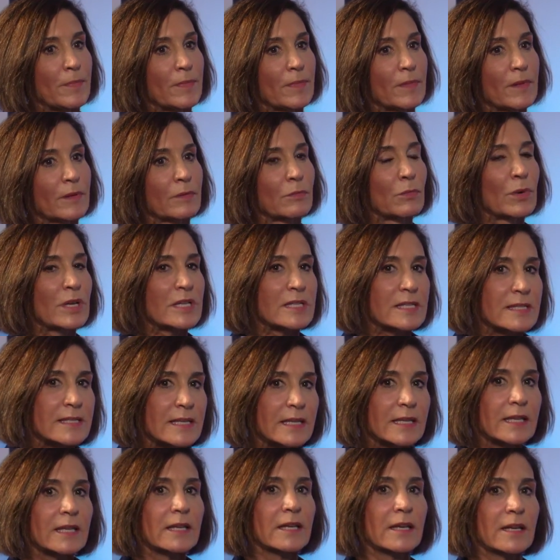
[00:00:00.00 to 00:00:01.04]
We
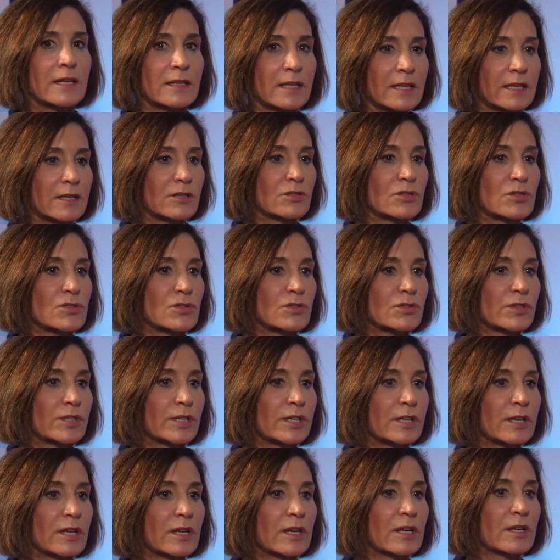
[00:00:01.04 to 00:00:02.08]
see in the
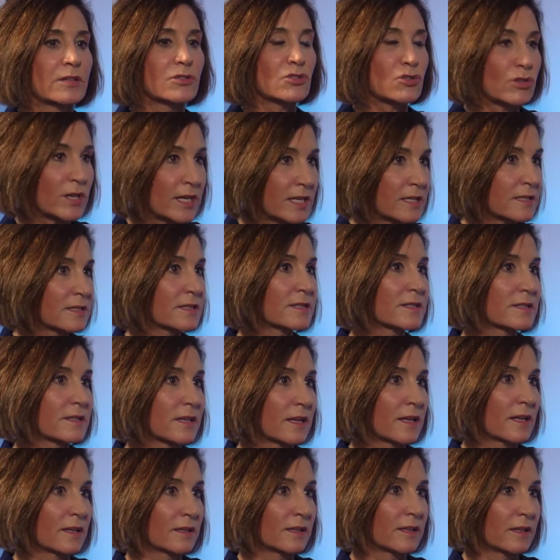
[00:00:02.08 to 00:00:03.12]
industry trends
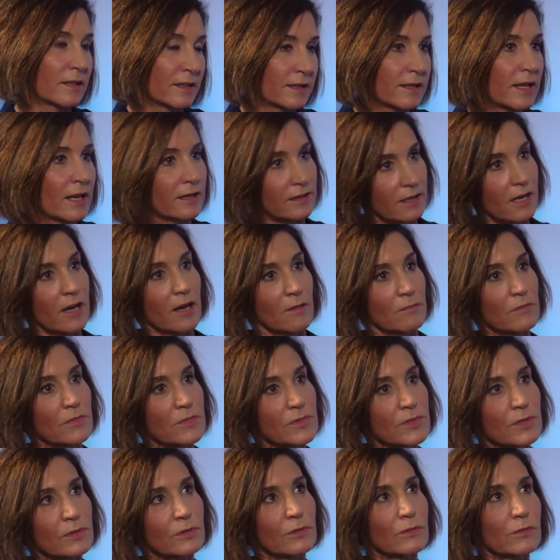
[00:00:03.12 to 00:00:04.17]
that come.
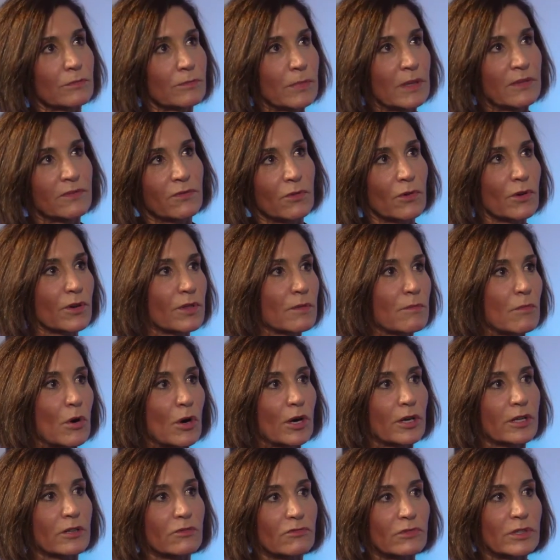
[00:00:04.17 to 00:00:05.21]
So before the
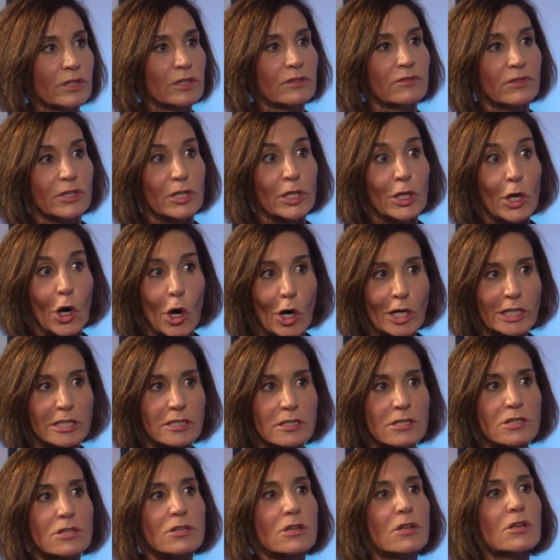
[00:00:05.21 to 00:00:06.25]
market really, really
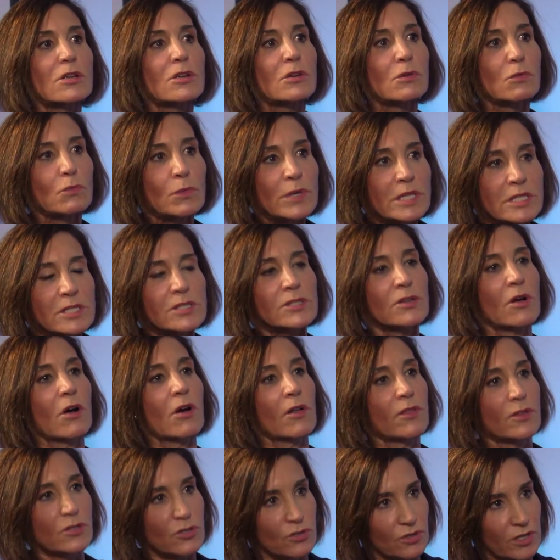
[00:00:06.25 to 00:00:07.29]
hardened, we saw
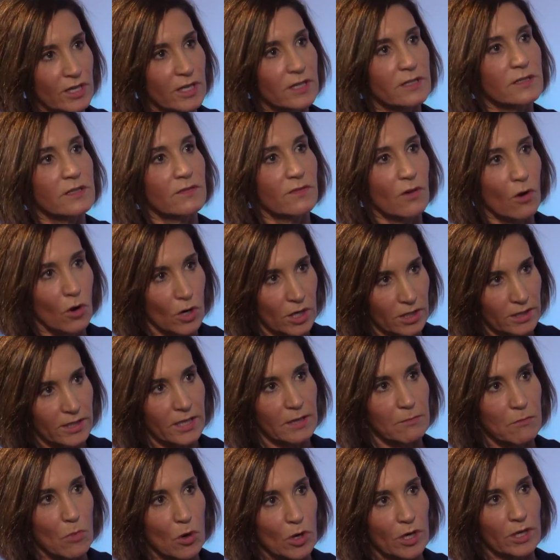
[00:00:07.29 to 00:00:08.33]
the trend of a hardening
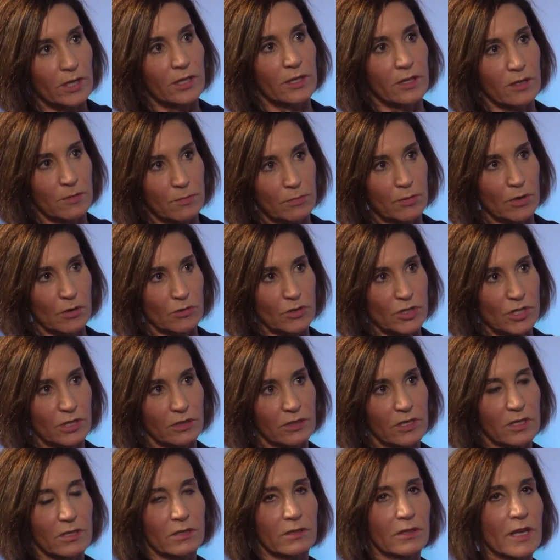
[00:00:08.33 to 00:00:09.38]
market approaching.
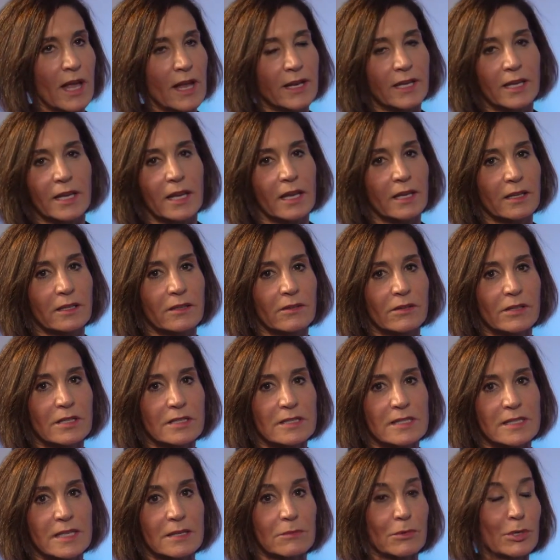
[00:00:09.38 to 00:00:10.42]
You can
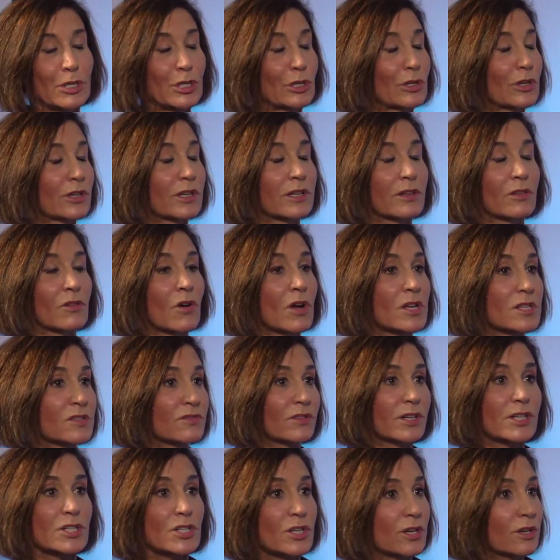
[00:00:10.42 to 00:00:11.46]
see when you look at loss
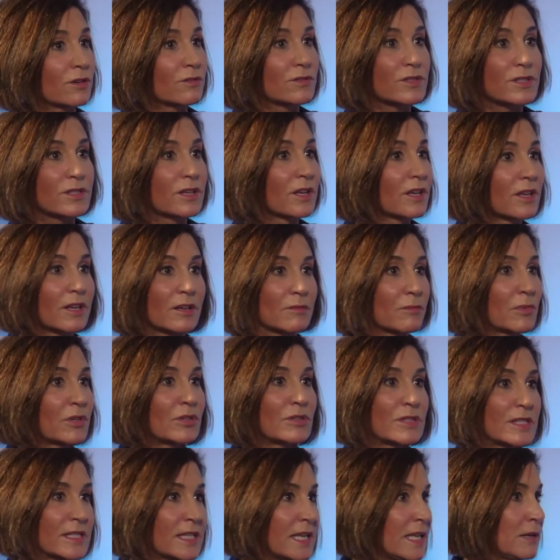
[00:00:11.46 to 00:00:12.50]
ratios,
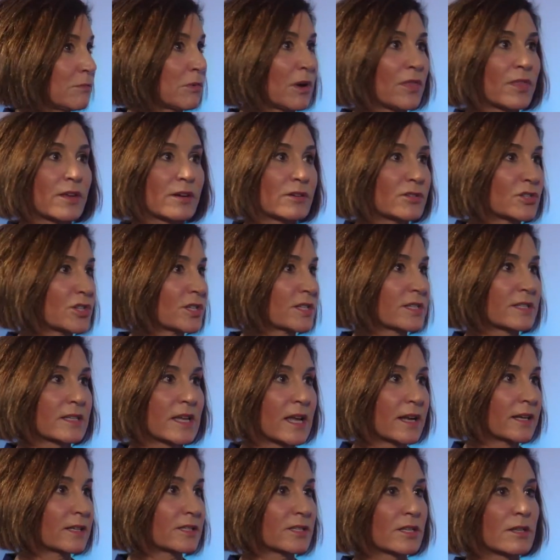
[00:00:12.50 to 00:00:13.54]
when they're just
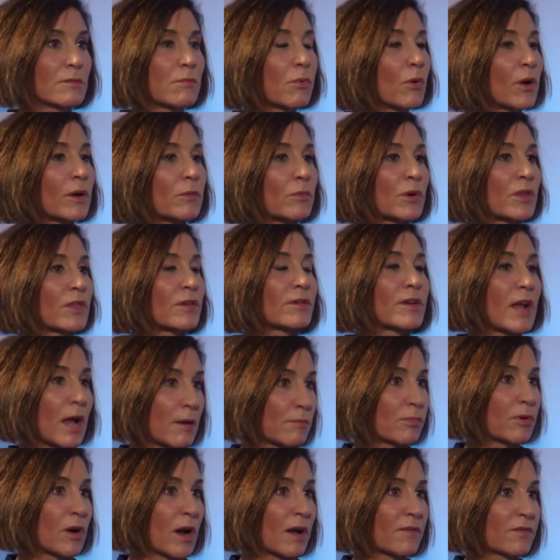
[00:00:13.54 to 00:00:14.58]
getting to the point where they're not
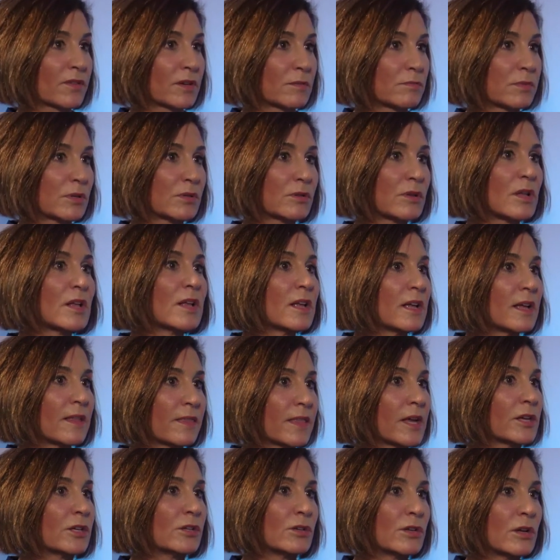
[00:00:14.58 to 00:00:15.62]
profitable,
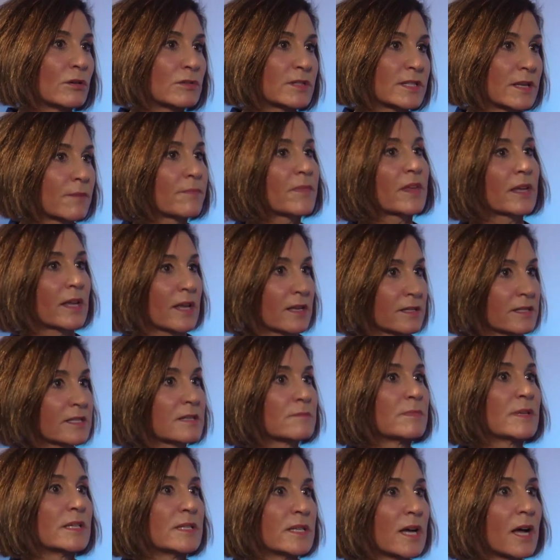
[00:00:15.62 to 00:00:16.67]
that something has to
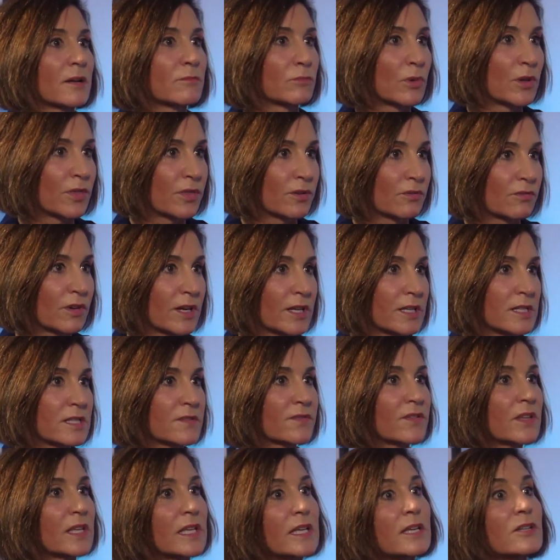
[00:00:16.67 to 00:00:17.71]
be done with the rates for
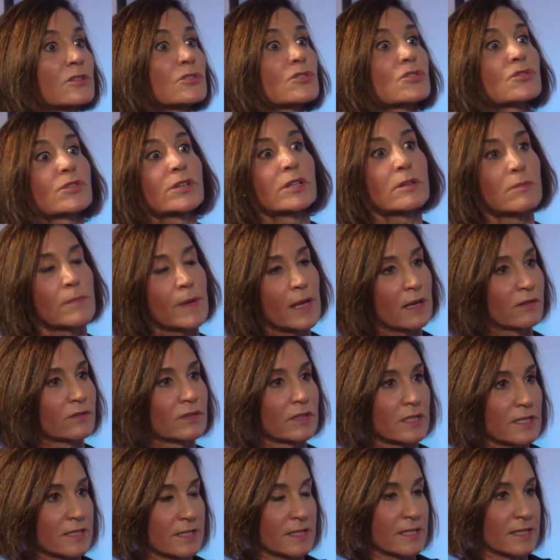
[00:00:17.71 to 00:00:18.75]
the industry to be able to
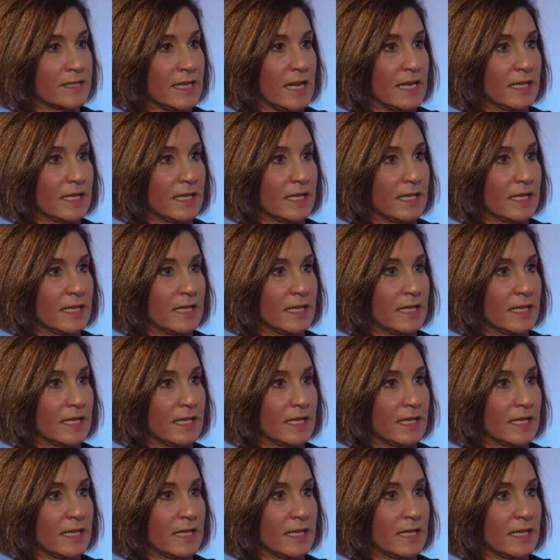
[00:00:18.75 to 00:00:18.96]
sustain